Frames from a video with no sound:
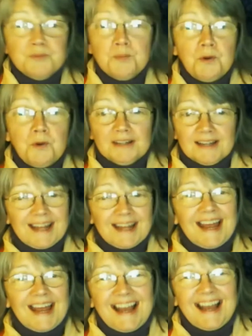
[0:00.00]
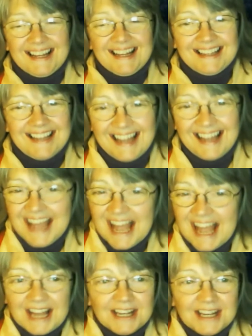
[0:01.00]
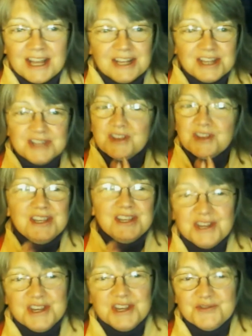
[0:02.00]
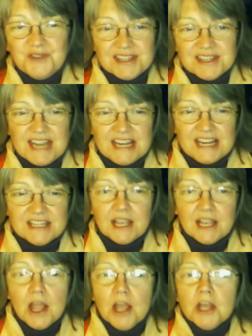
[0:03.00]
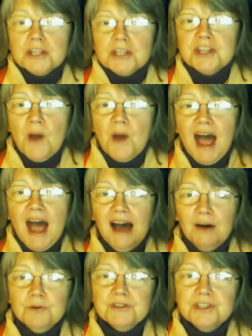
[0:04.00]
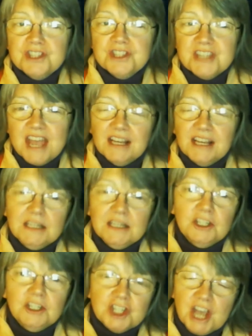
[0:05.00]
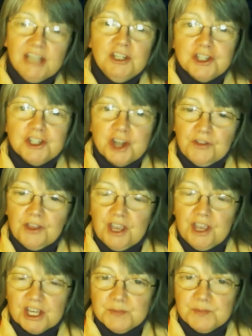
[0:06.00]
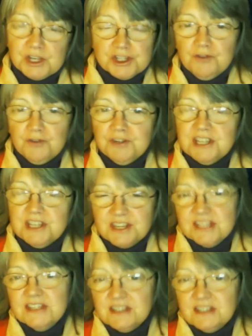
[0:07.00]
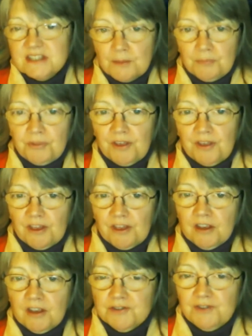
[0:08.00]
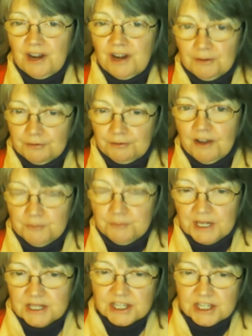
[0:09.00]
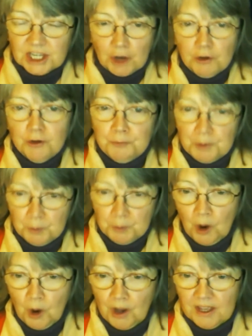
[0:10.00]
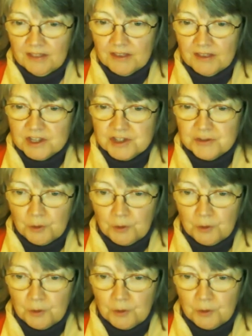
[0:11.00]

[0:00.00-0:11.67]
brilliant. It's fascinating. So how has the technique changed over the years? Because obviously this isn't something that you developed 5 minutes ago. You've been working with this for a